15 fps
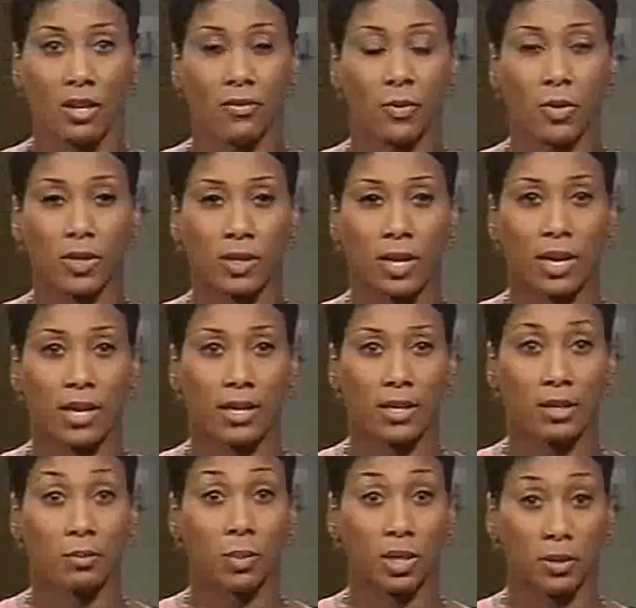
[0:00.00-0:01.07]
A fourth
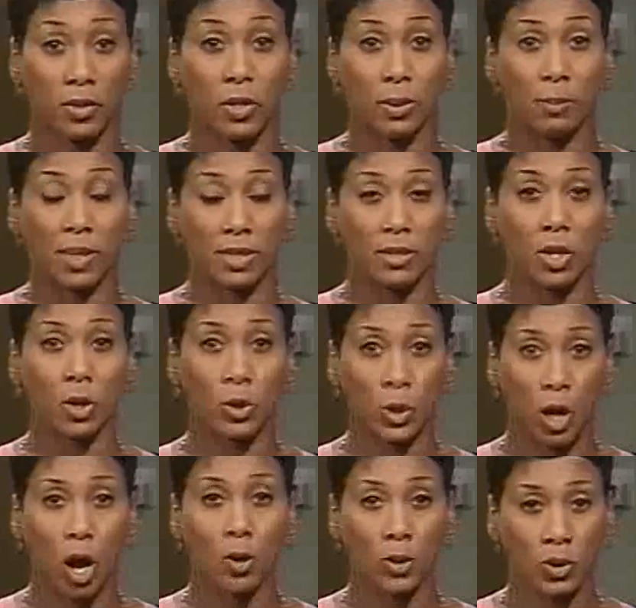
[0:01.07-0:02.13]
candidate, Pete, Pete
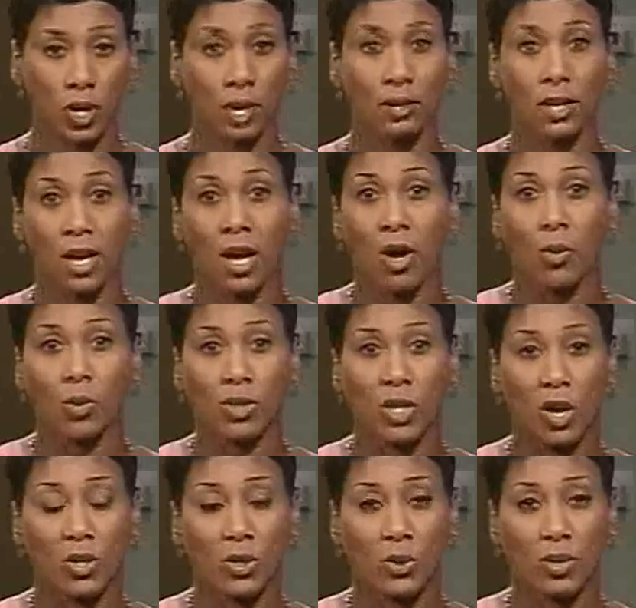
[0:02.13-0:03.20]
Hoekstra, was
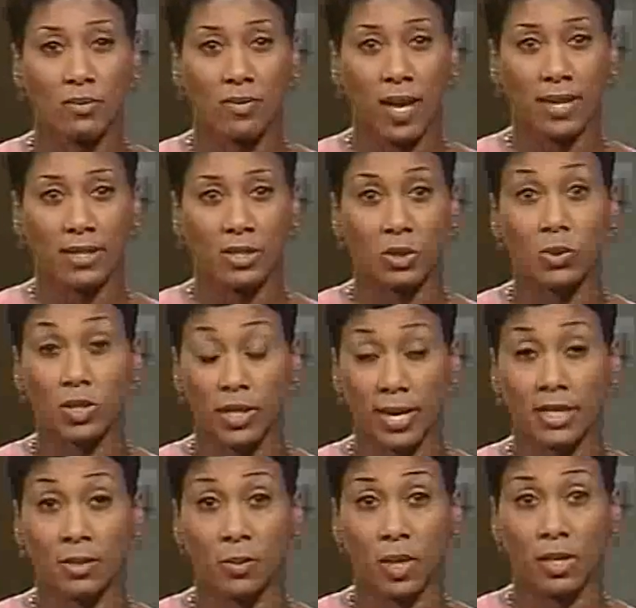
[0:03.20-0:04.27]
also invited to
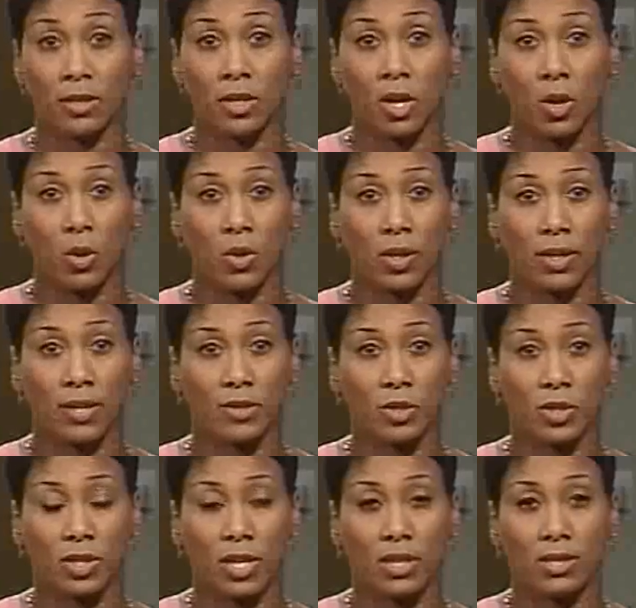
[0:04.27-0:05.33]
tonight's debate.
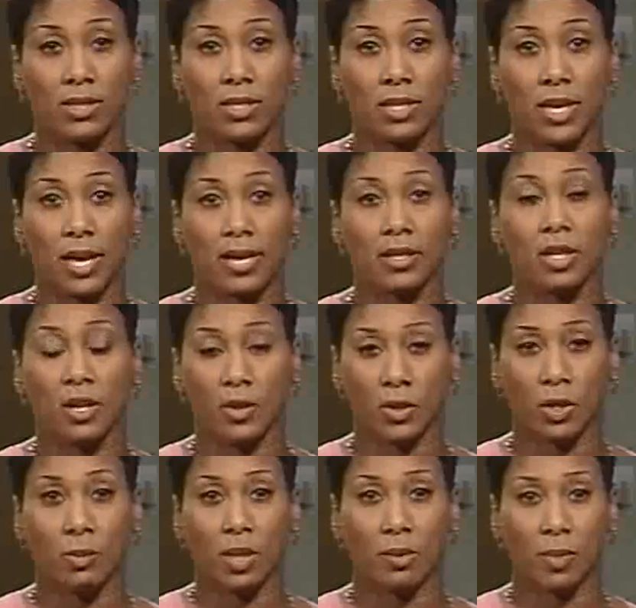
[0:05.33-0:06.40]
Organizers tell us he had
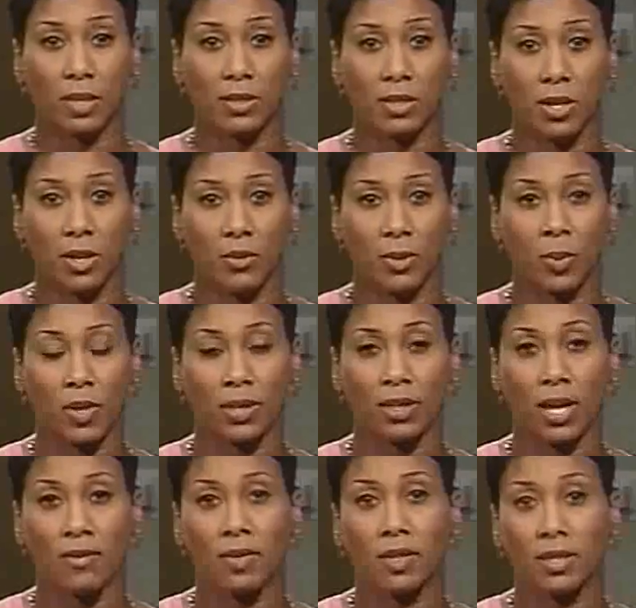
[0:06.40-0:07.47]
other commitments. Reporting
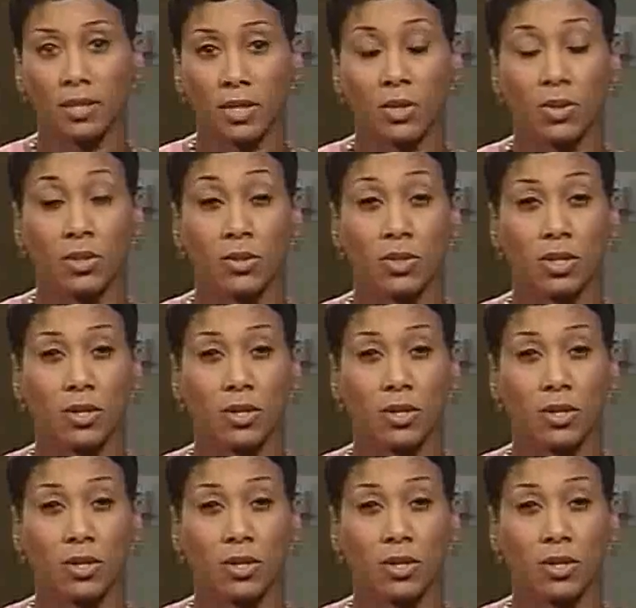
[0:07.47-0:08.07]
live in the Continuous